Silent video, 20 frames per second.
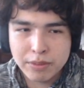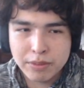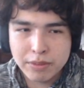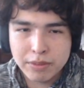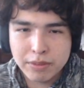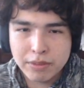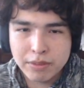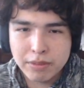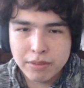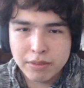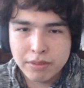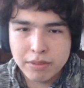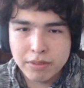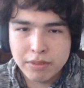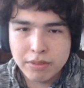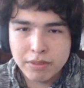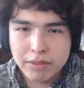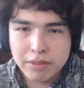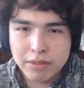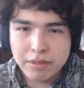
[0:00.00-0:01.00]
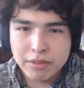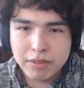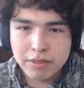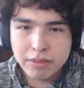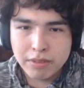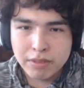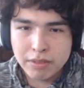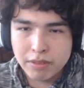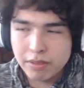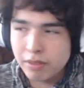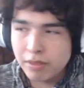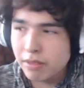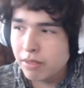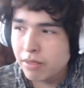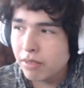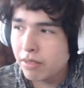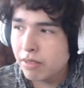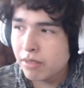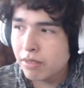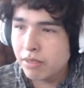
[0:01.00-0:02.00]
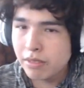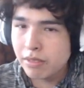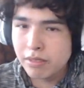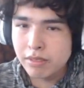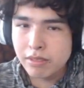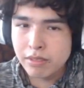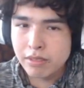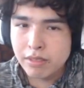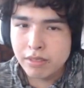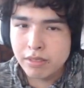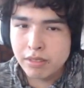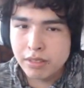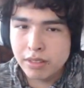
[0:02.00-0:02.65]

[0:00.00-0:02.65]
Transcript: Uh, what's that? Evolve developer.